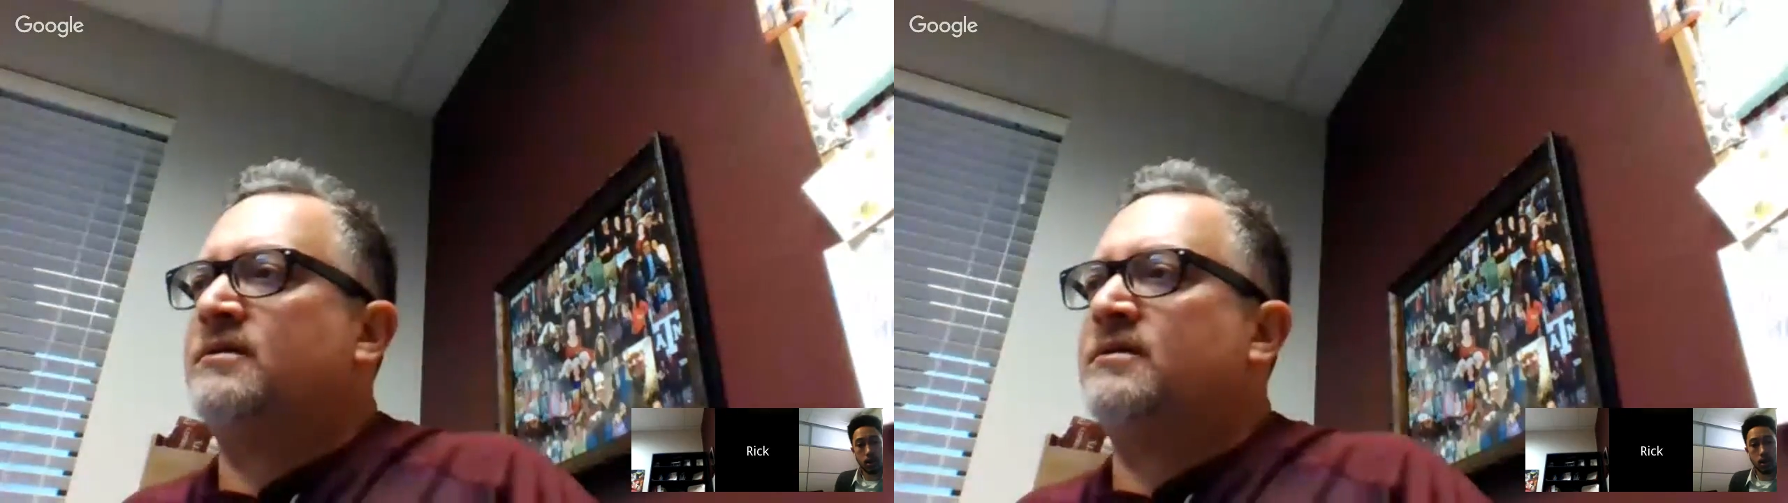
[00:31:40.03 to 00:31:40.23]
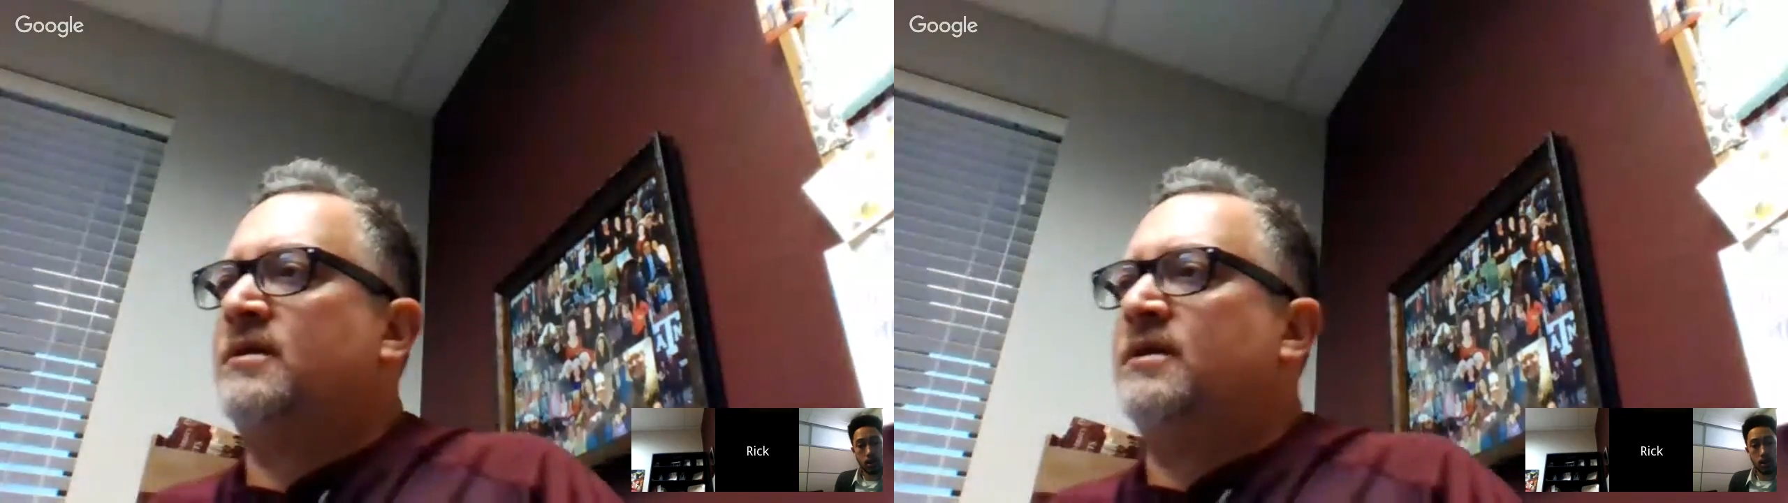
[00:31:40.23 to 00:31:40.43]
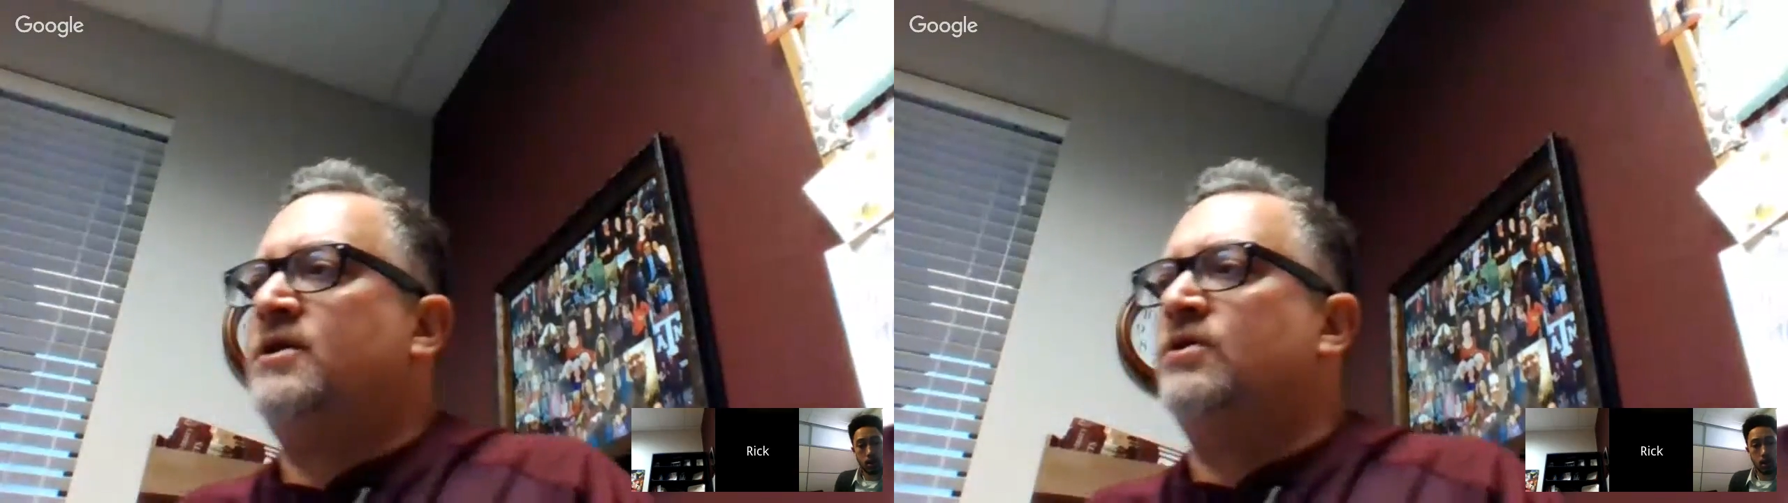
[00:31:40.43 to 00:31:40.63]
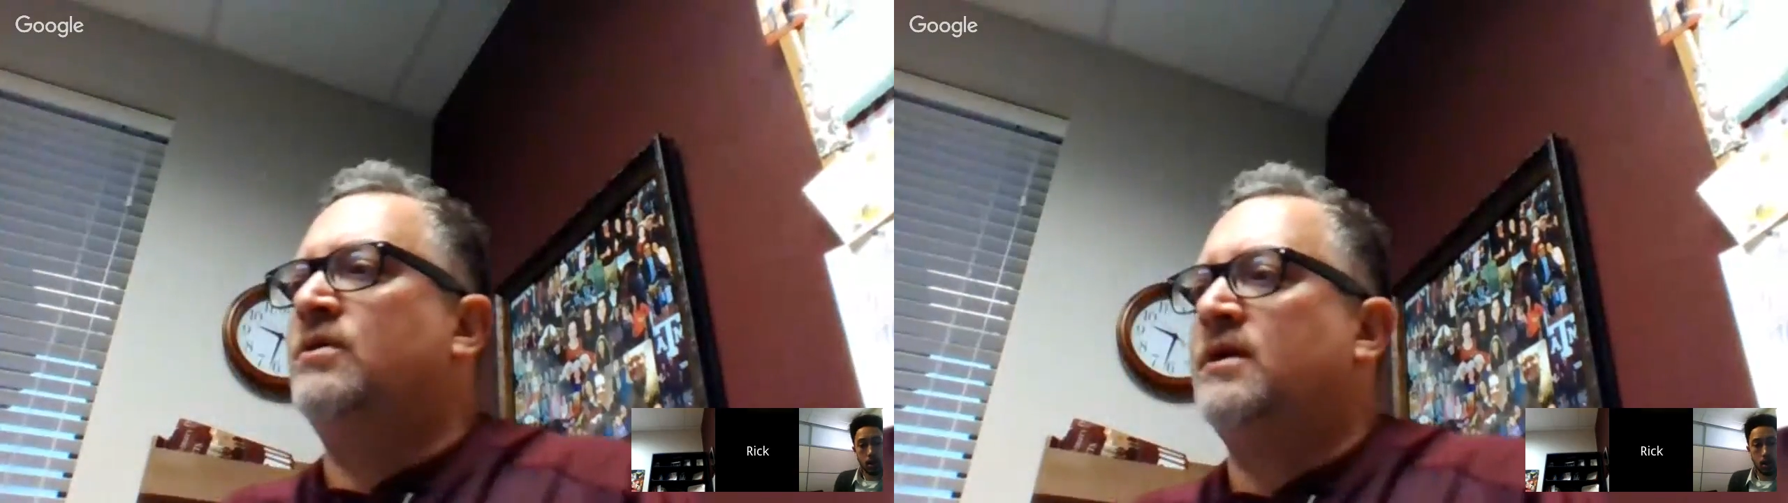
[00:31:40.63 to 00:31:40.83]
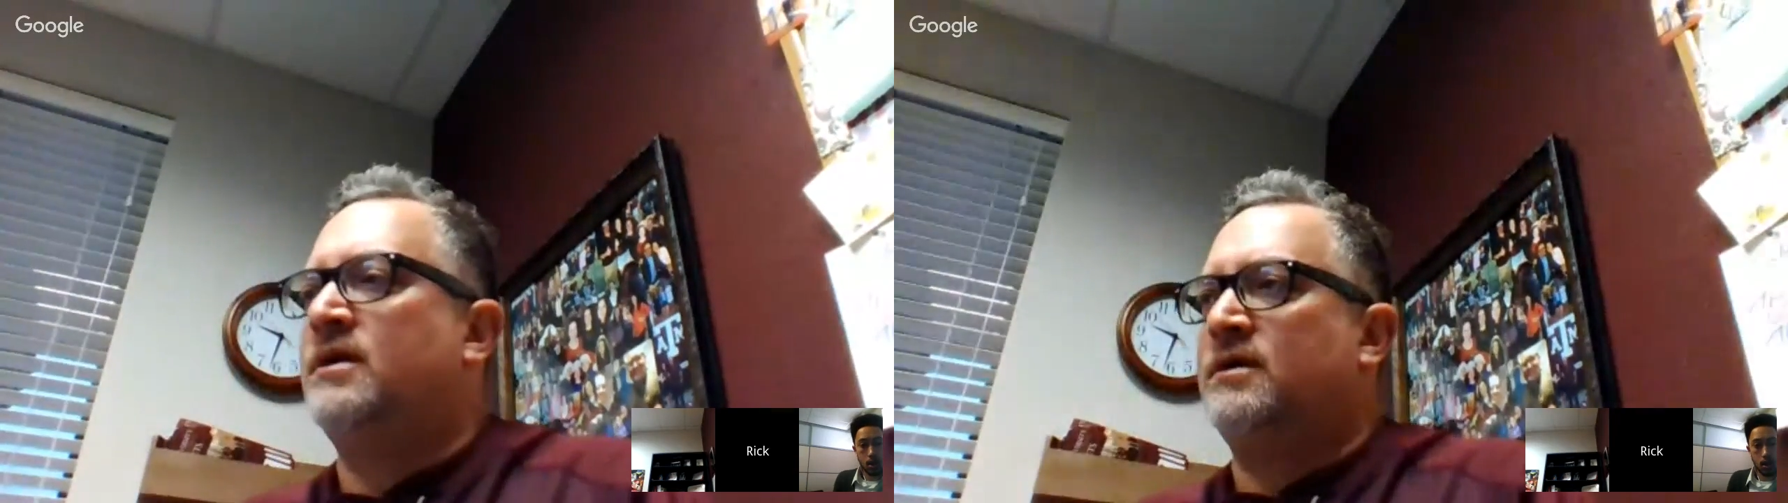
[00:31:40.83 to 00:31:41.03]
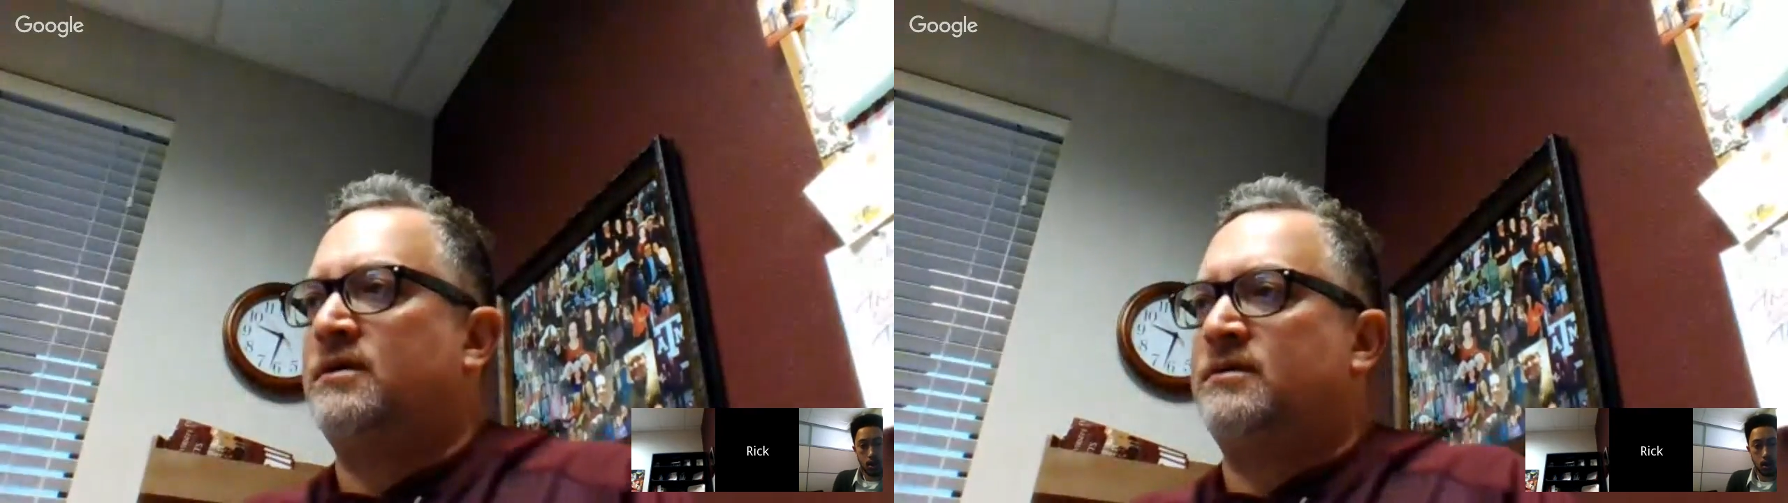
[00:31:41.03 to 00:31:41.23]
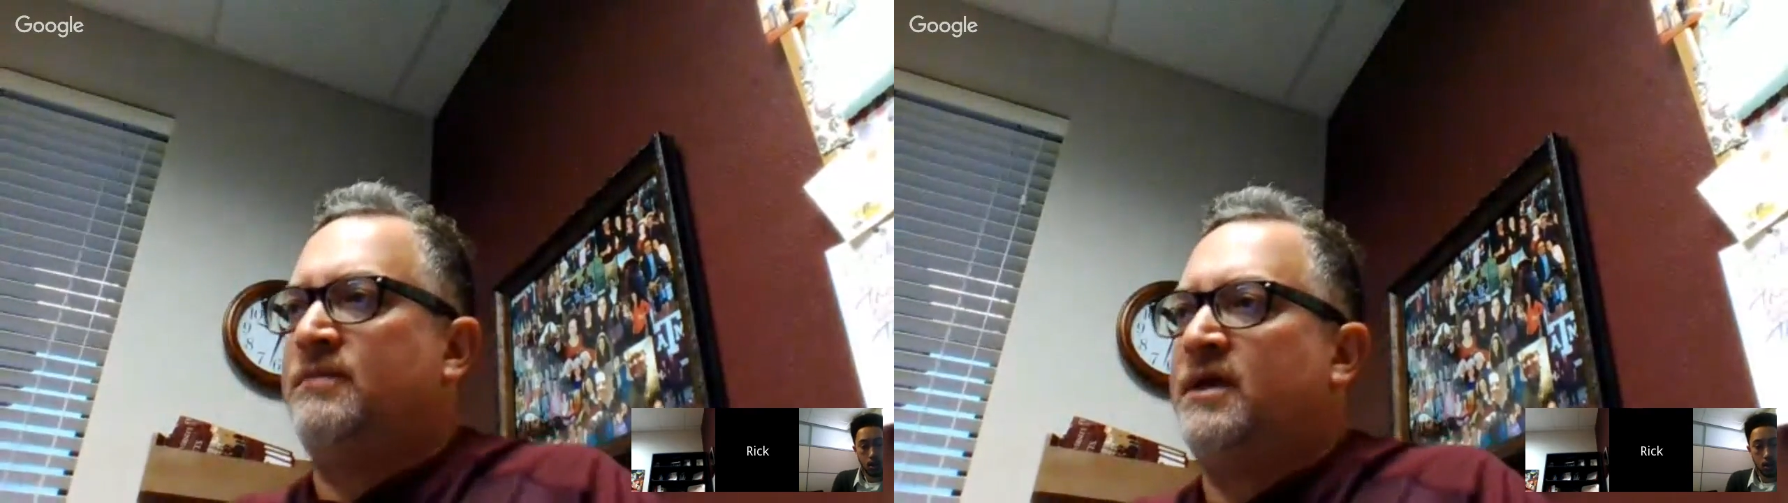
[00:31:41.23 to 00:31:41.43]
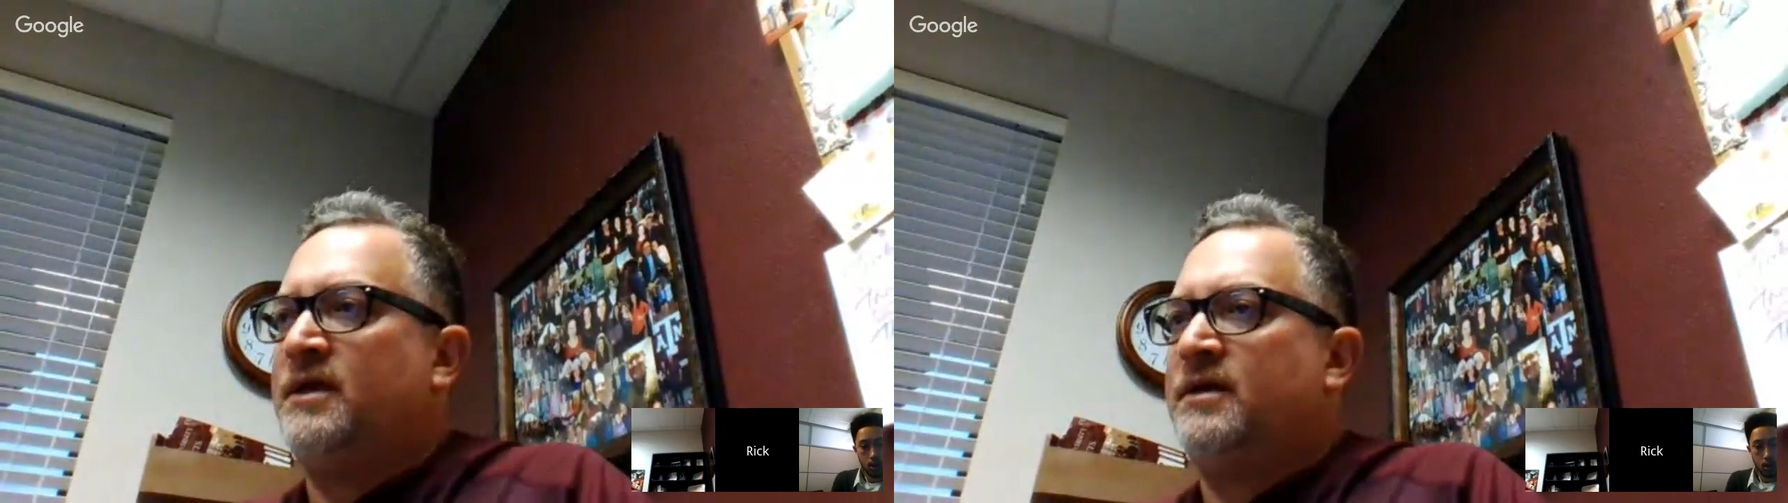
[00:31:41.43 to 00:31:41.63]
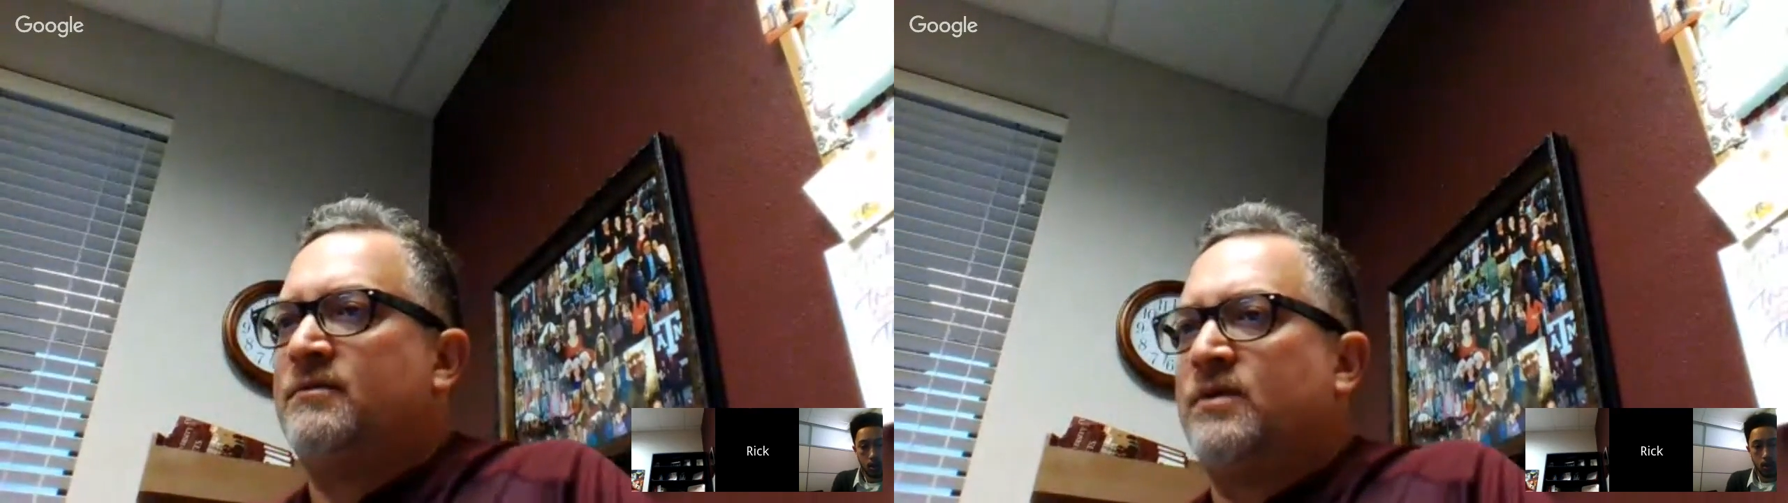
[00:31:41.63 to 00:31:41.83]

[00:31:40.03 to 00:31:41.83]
A new meeting